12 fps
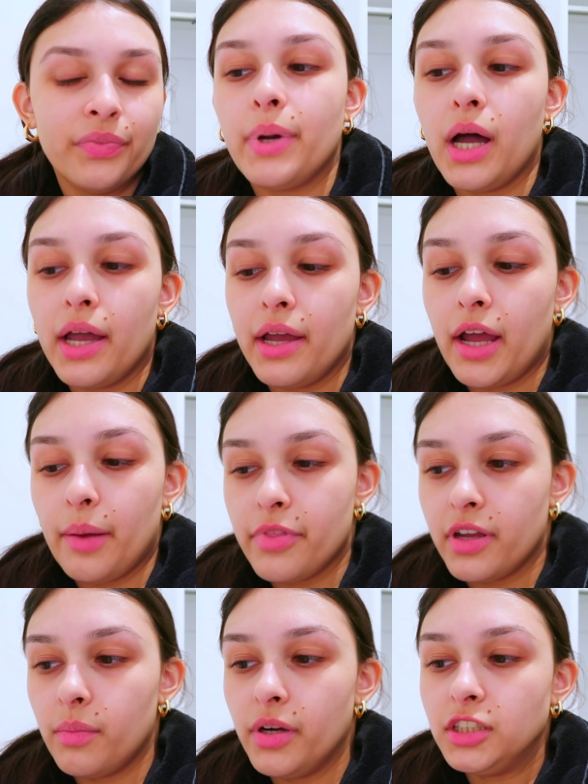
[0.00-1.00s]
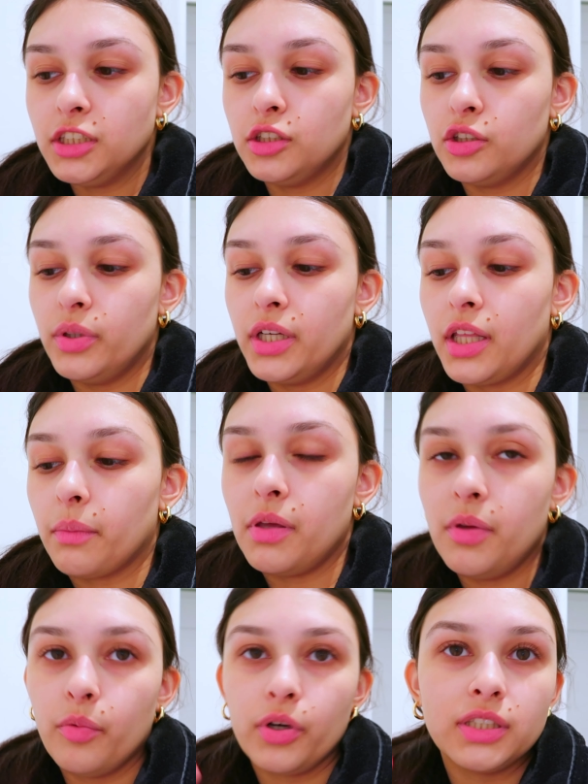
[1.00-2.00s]
but I'm thinking about just doing like
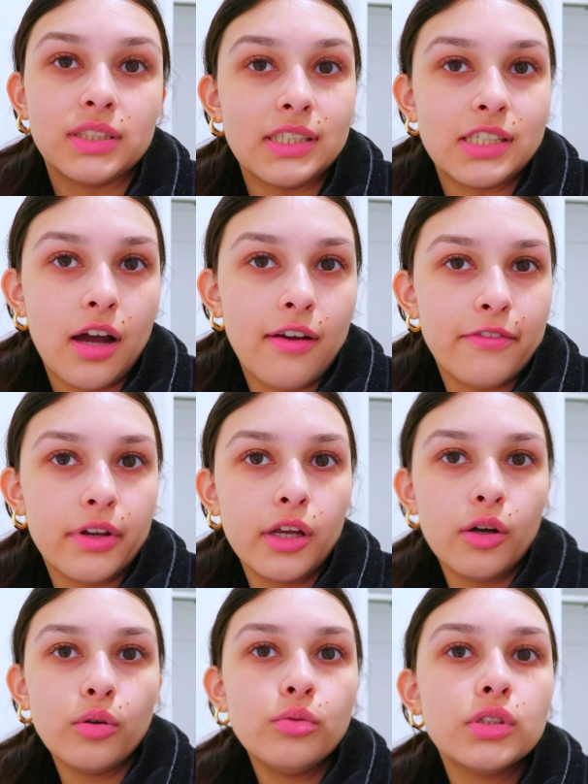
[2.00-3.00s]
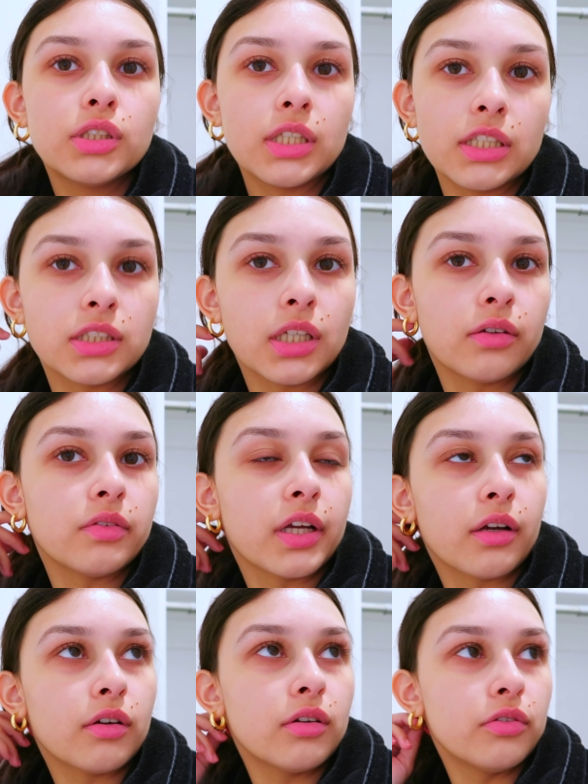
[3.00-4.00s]
maybe more sit down videos instead of
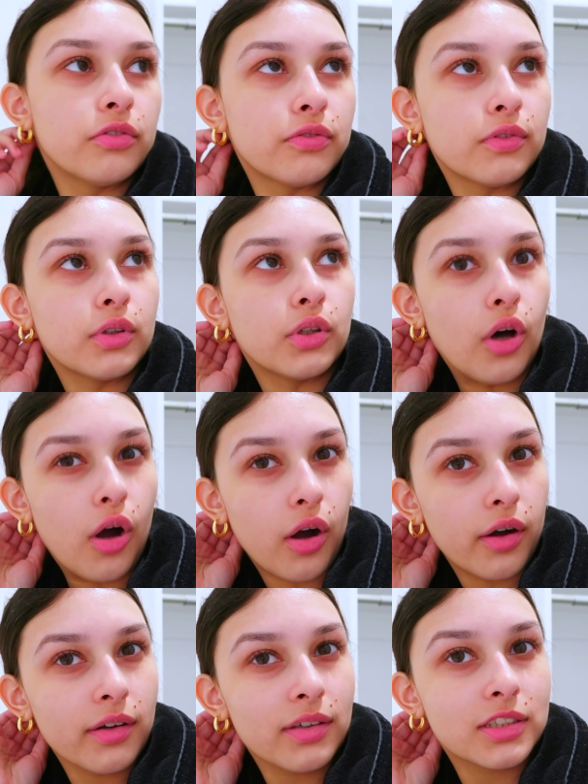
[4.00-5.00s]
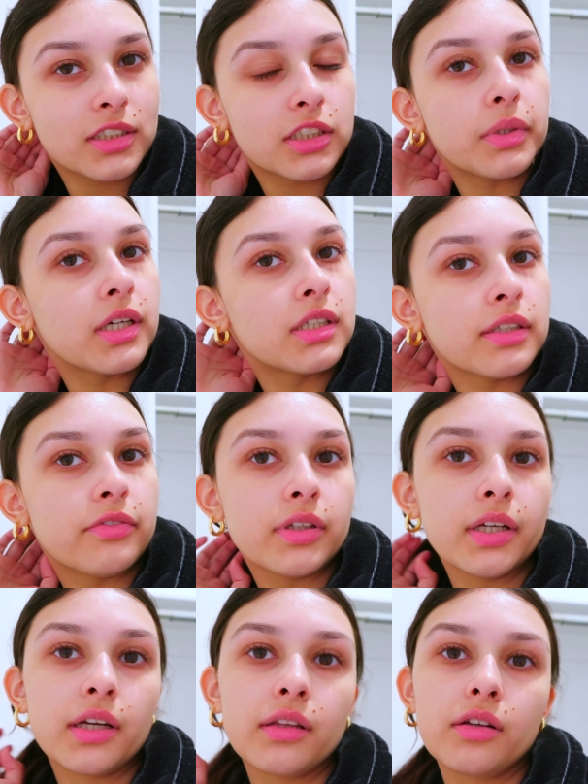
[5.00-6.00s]
like vlogs, because I feel
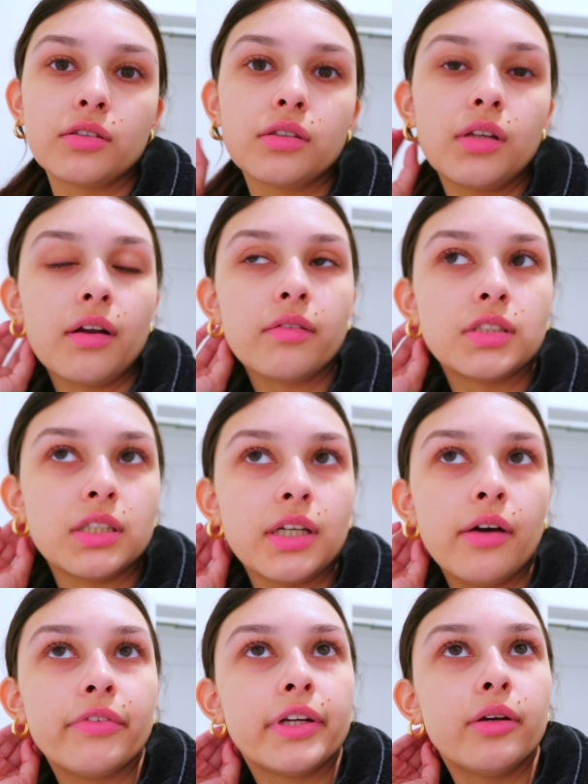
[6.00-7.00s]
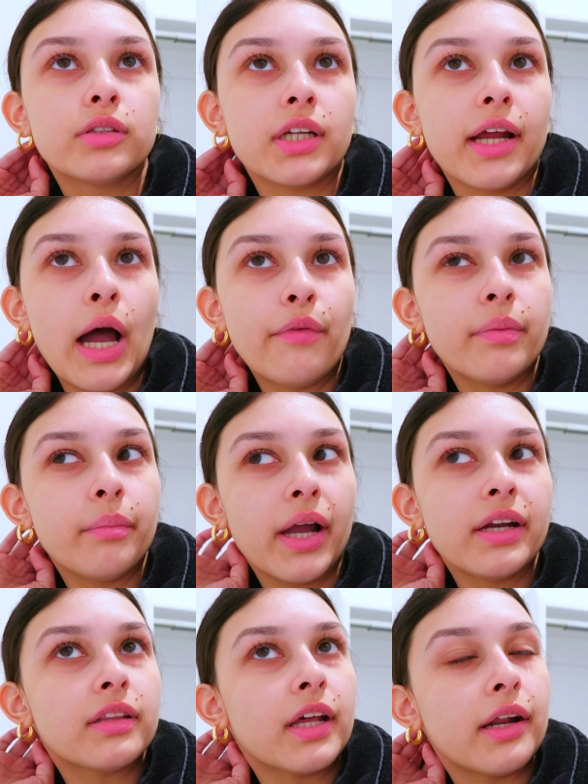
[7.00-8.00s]
like there's a lot of sit down videos that I have in
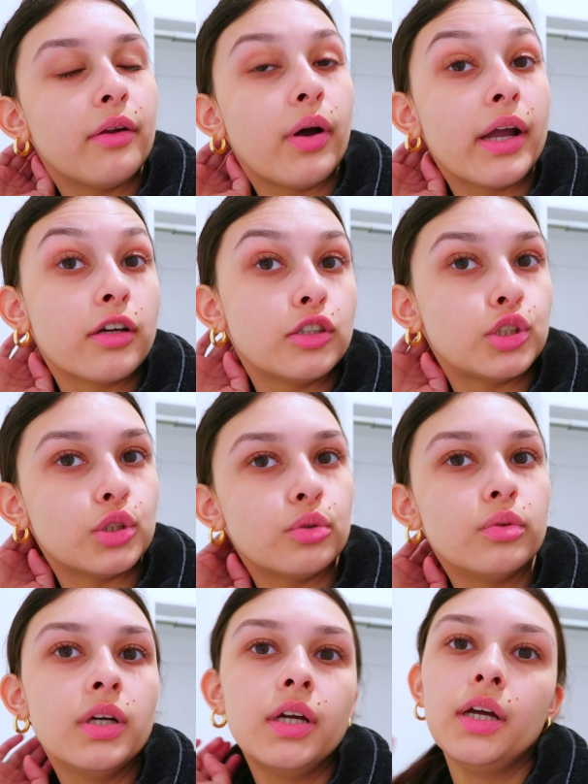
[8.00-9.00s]
mind that I know I could do.